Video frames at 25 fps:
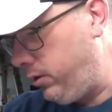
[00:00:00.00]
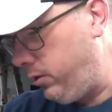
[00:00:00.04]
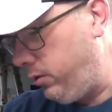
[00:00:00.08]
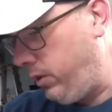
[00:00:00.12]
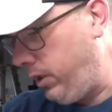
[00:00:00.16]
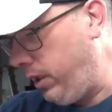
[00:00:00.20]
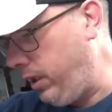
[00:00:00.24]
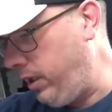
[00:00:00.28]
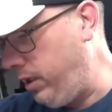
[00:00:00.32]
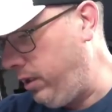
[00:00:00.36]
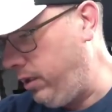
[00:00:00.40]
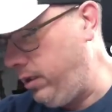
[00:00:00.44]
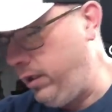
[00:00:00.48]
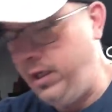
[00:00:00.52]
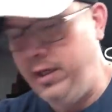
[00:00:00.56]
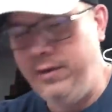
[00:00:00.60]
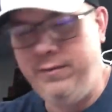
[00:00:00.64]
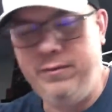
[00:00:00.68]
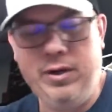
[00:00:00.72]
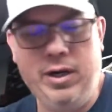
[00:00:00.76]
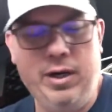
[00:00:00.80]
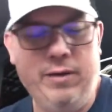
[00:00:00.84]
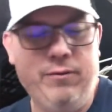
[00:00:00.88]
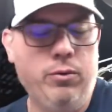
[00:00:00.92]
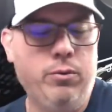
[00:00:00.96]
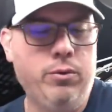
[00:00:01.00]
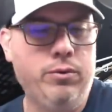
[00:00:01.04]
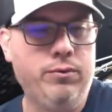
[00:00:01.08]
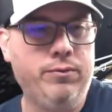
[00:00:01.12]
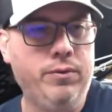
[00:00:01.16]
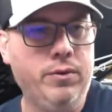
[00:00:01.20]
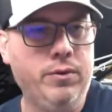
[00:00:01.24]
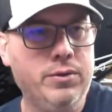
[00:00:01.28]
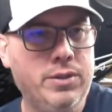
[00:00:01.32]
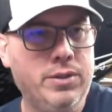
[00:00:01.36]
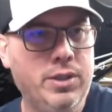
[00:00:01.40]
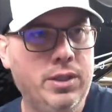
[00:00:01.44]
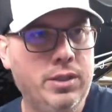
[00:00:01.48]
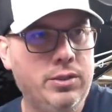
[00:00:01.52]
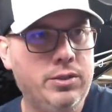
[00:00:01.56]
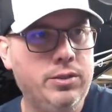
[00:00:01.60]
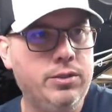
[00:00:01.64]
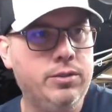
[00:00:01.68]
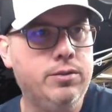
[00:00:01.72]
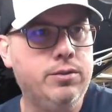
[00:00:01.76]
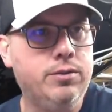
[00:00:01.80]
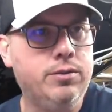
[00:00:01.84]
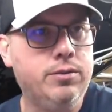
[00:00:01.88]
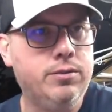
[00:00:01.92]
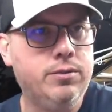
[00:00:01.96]
okay. Everyone feels
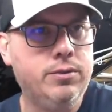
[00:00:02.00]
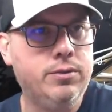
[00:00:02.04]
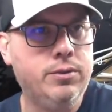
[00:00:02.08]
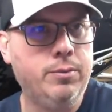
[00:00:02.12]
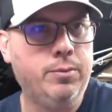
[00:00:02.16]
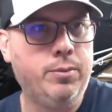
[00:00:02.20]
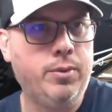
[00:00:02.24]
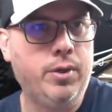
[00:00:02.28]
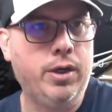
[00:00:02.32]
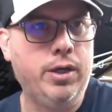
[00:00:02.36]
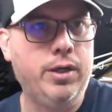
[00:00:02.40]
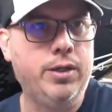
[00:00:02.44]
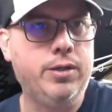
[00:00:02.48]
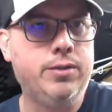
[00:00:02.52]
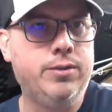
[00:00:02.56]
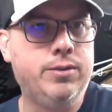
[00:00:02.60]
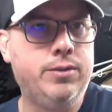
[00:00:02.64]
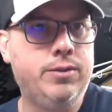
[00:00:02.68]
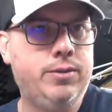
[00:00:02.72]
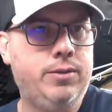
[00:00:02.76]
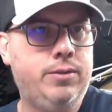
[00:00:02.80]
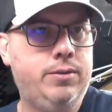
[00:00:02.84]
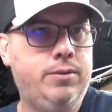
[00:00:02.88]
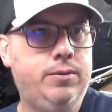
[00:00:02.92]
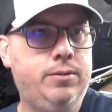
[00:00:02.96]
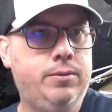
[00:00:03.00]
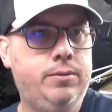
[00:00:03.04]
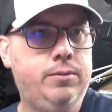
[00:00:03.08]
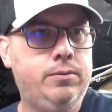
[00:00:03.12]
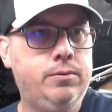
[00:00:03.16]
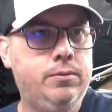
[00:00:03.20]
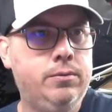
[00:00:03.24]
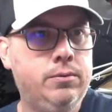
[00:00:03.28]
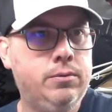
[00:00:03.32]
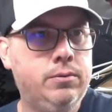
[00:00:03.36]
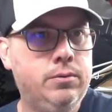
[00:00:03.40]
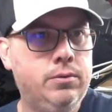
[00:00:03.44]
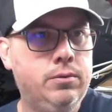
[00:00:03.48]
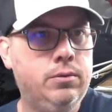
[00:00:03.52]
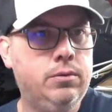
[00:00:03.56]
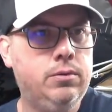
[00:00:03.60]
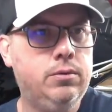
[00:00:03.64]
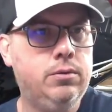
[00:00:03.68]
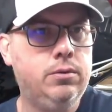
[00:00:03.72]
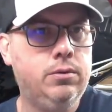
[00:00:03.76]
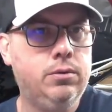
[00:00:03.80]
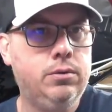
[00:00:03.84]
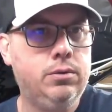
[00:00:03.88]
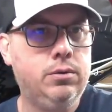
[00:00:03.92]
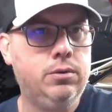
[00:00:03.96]
anxious, depressed.
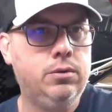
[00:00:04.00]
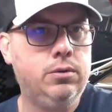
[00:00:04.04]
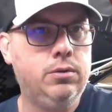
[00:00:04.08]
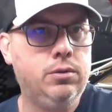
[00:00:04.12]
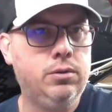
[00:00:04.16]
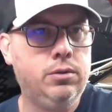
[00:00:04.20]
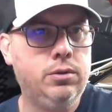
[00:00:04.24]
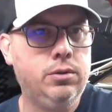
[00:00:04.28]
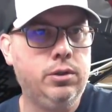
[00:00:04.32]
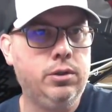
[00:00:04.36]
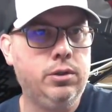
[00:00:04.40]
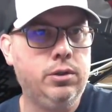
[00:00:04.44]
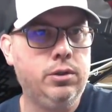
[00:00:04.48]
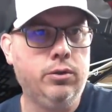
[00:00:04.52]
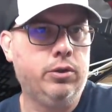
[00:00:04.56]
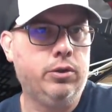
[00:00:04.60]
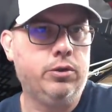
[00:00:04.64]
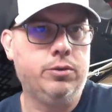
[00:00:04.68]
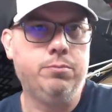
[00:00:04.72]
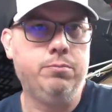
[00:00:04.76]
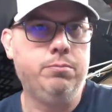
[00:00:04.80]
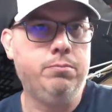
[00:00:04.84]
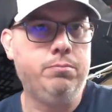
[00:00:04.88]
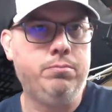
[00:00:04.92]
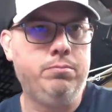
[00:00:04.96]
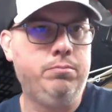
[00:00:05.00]
You know, there's